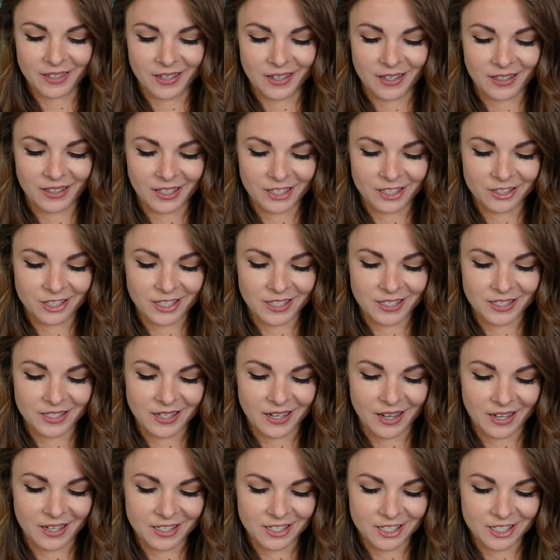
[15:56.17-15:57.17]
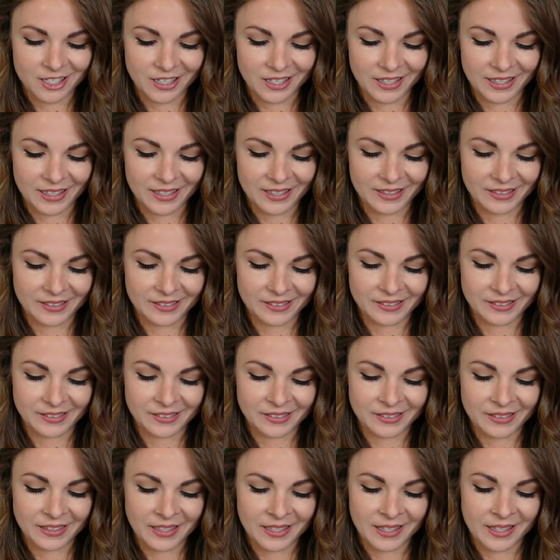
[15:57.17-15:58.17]
Electric Touch is,
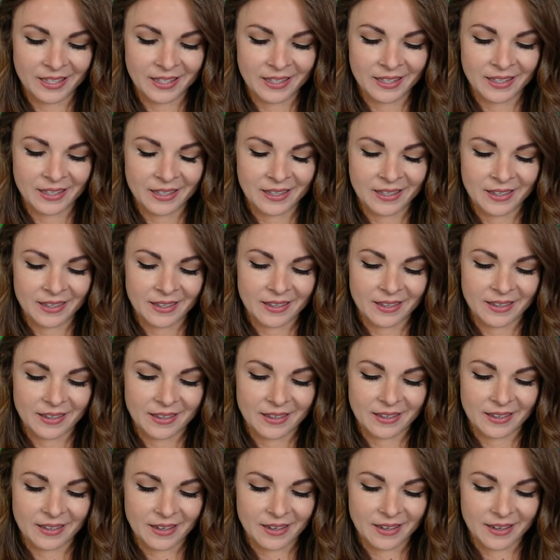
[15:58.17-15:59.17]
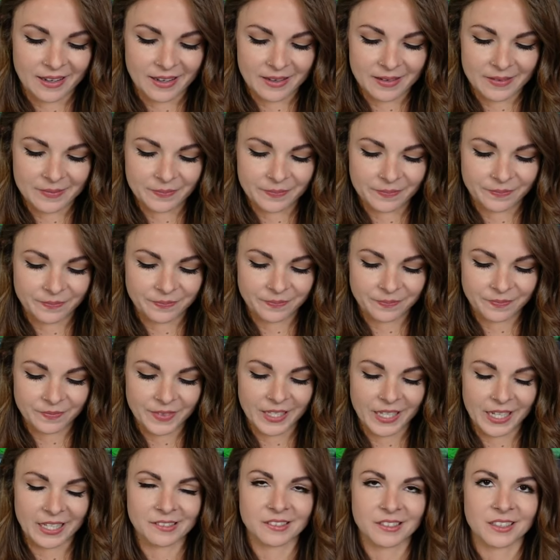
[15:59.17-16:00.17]
um,
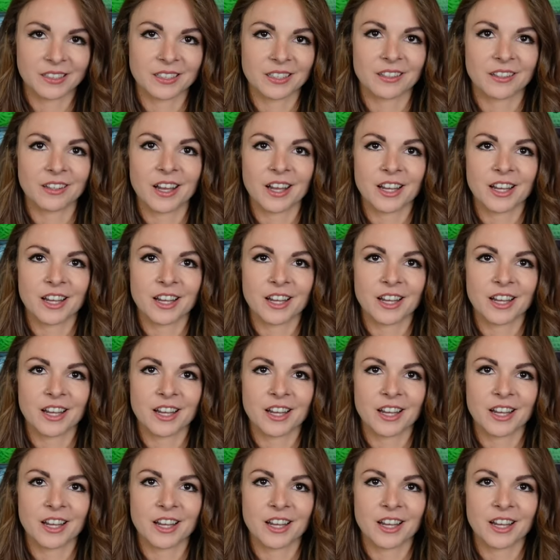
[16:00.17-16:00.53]
it's a little